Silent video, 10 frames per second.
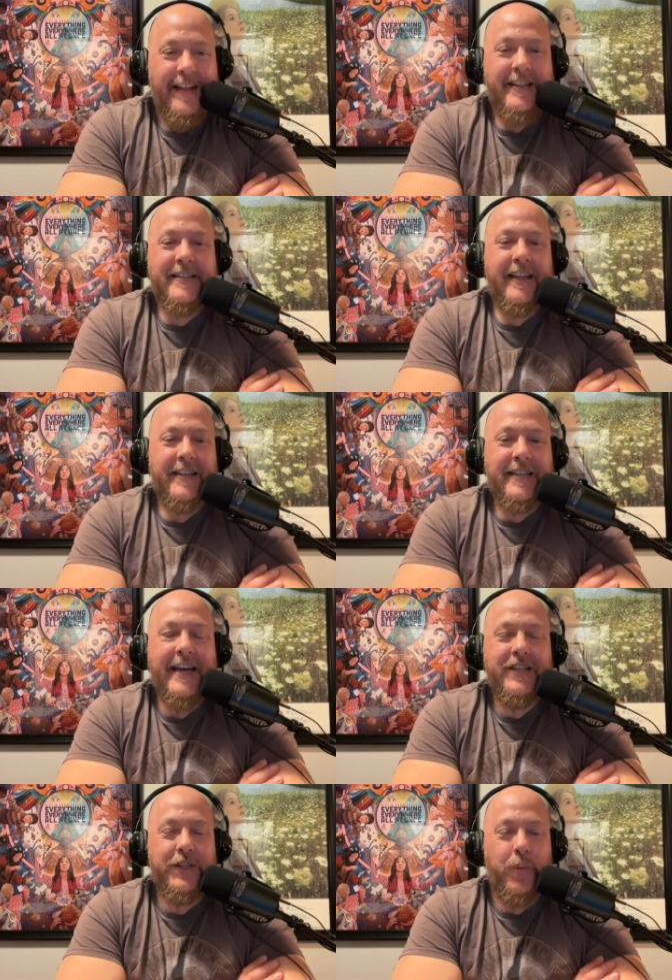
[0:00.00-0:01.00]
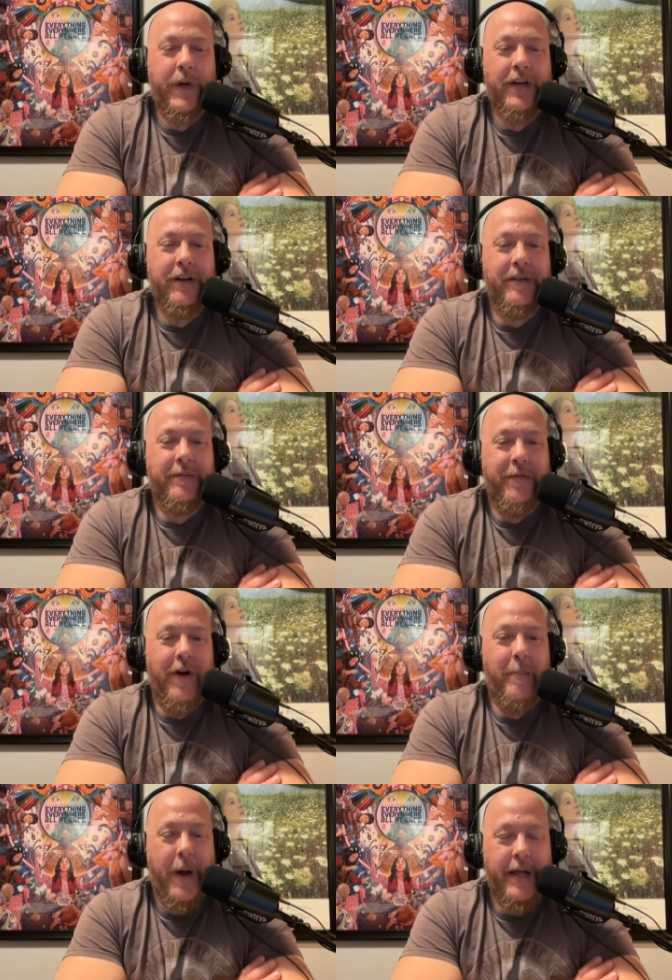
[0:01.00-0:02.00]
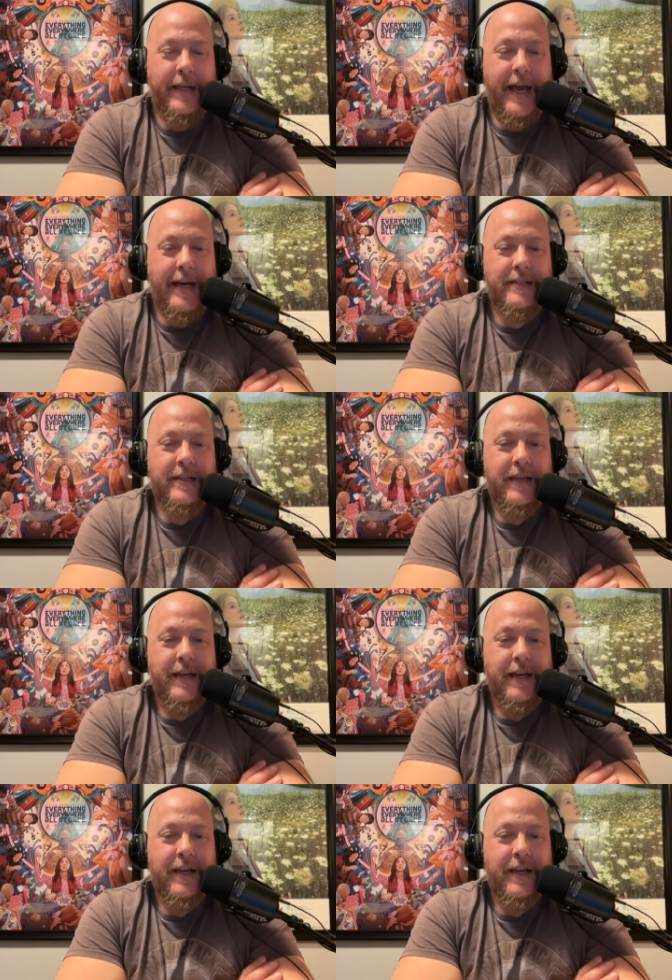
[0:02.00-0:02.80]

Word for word: This this case is weird for our podcast